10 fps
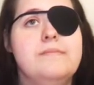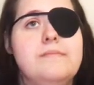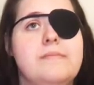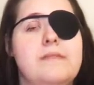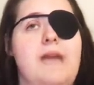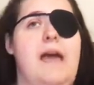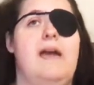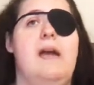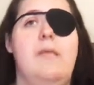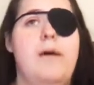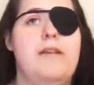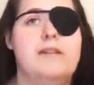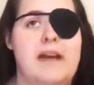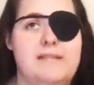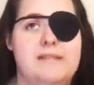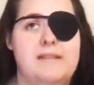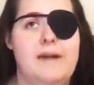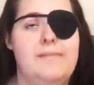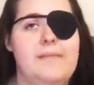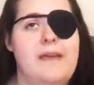like, a couple other tests
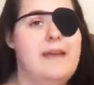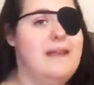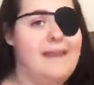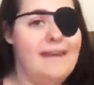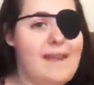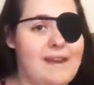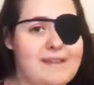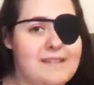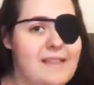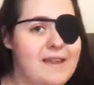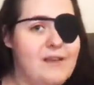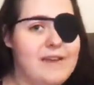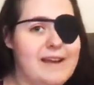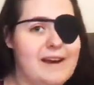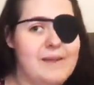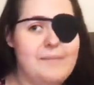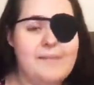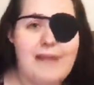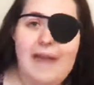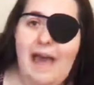done. Now, here's the little kicker.
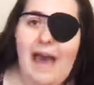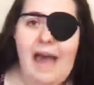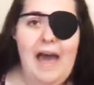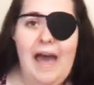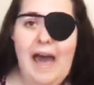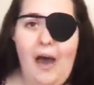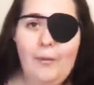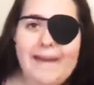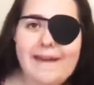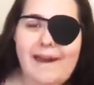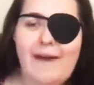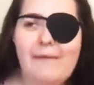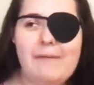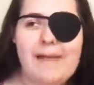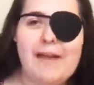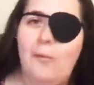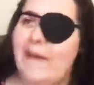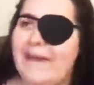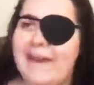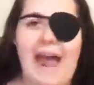A week ago, like a
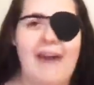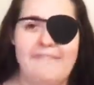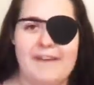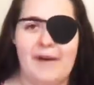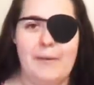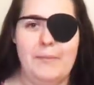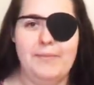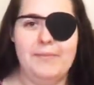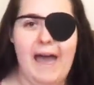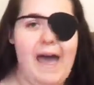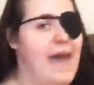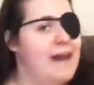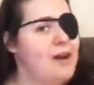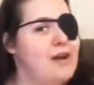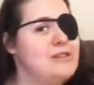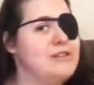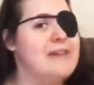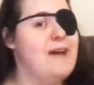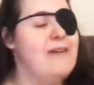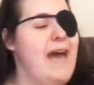week and a half ago, I had an
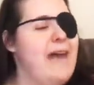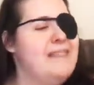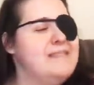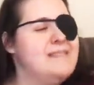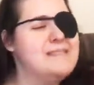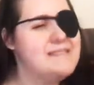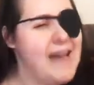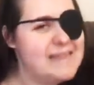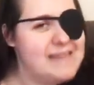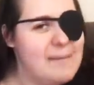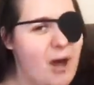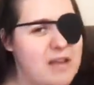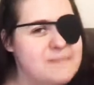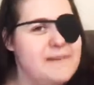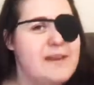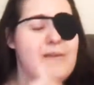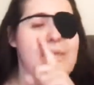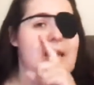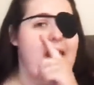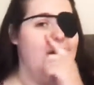ultrasound at this exact same hospital,
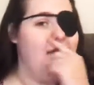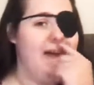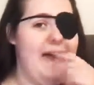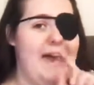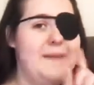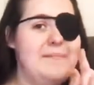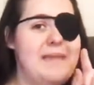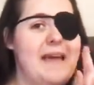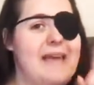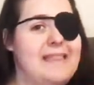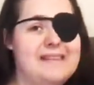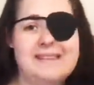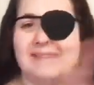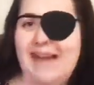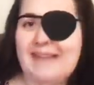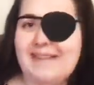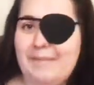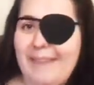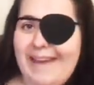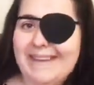okay? This exact
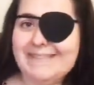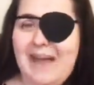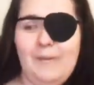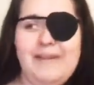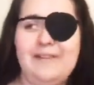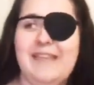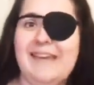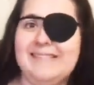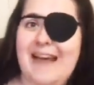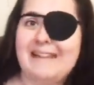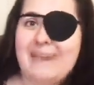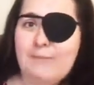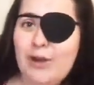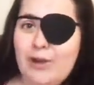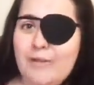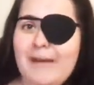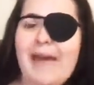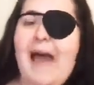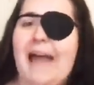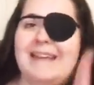same place. I went to the exact same room.
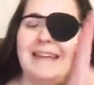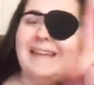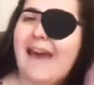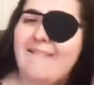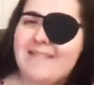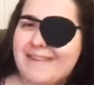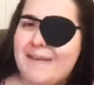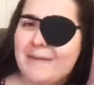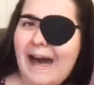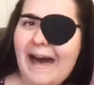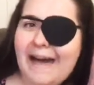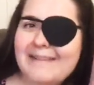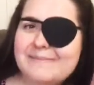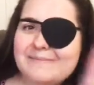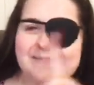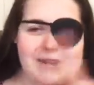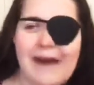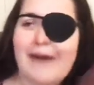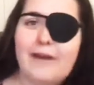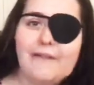I didn't have the same guy, so
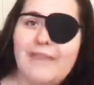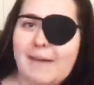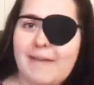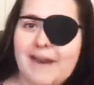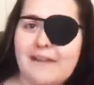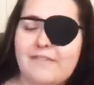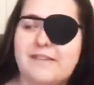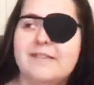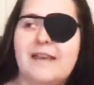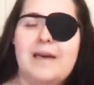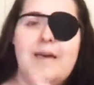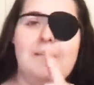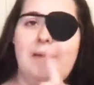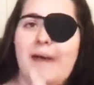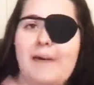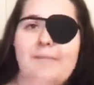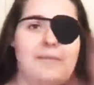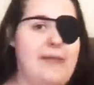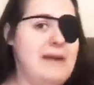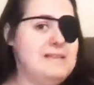I don't know if that made a difference. But
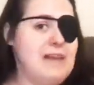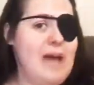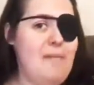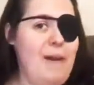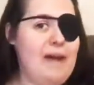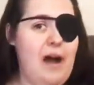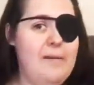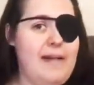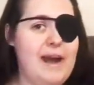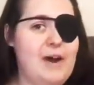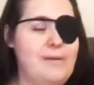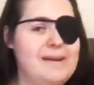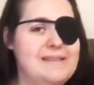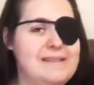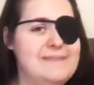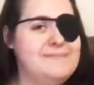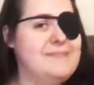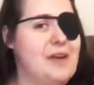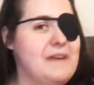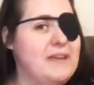last time, my gallbladder was
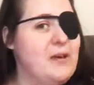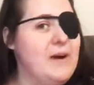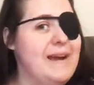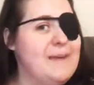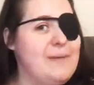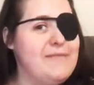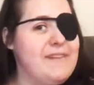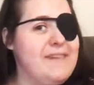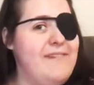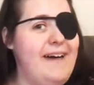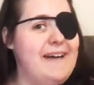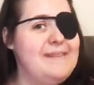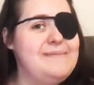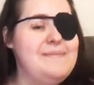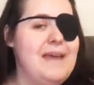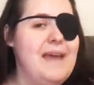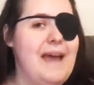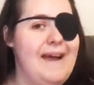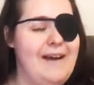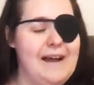hunky-dory, perfectly fine.
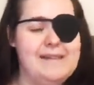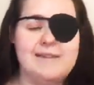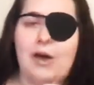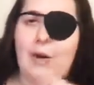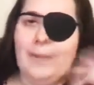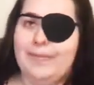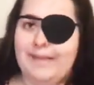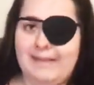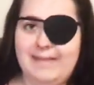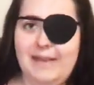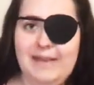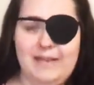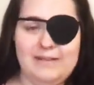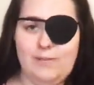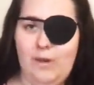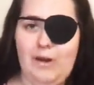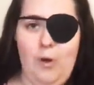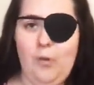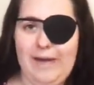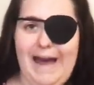Alright, so this one
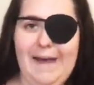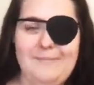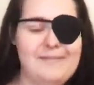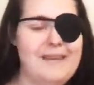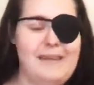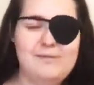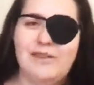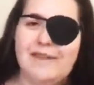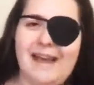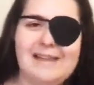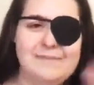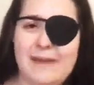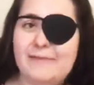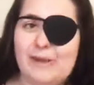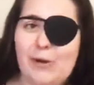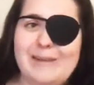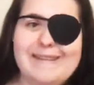old guy, he was really nice, but he was old.